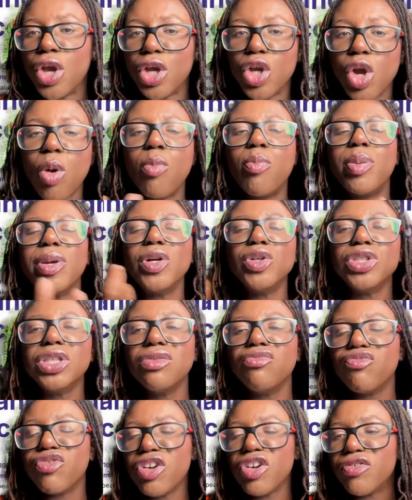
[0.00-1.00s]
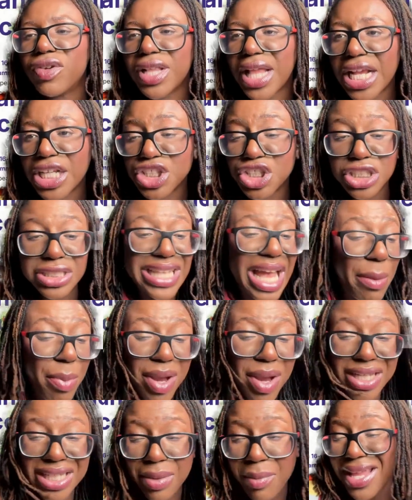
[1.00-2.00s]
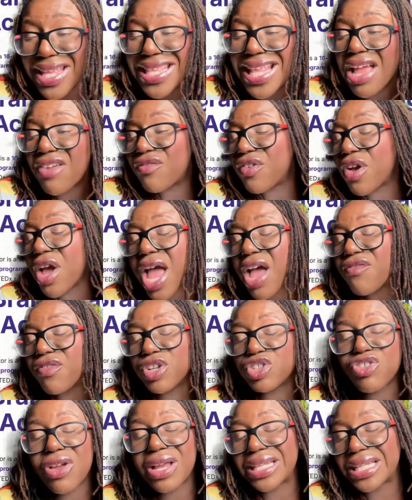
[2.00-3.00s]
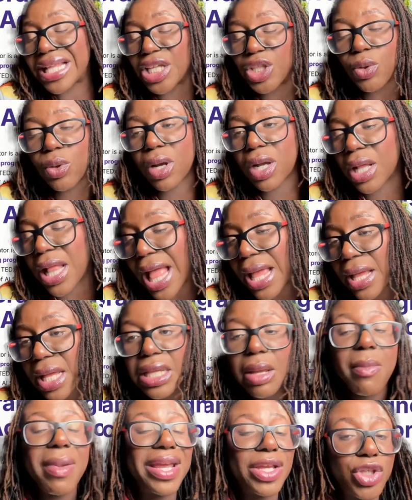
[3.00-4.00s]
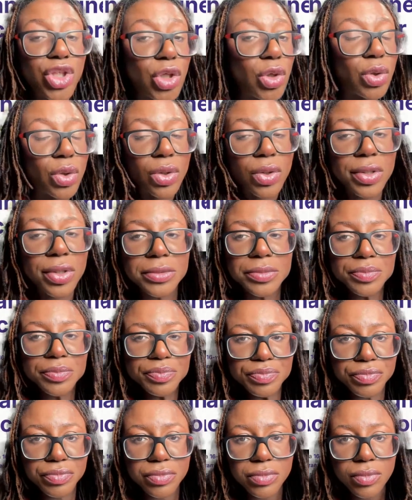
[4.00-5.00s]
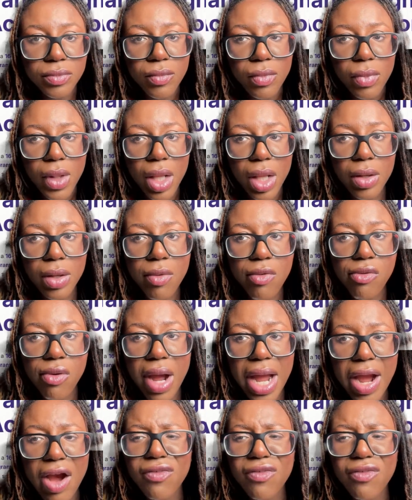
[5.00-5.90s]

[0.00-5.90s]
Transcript: You're building real relations. That person may never ever translate to a client, and it may do. Right?